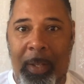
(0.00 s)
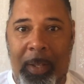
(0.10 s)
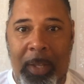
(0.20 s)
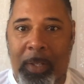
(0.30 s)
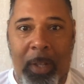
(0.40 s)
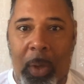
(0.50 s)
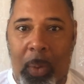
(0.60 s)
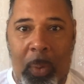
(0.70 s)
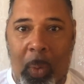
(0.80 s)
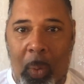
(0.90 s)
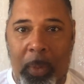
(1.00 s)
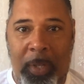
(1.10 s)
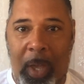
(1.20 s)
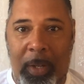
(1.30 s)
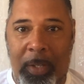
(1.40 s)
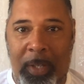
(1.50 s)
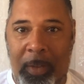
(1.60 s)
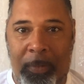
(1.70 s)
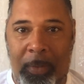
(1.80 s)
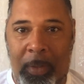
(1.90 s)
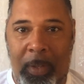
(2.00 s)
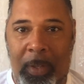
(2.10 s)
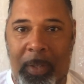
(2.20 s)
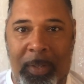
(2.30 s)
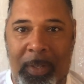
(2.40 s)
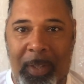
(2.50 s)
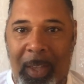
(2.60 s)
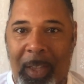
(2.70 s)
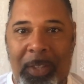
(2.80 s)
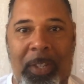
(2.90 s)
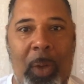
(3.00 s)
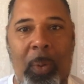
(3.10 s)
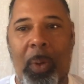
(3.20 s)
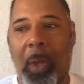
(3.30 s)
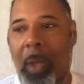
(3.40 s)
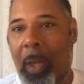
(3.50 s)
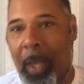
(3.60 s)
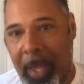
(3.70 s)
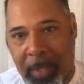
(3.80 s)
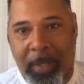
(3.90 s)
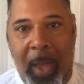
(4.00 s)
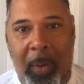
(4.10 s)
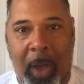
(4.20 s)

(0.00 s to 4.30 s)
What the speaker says: There's no alternative. So he's now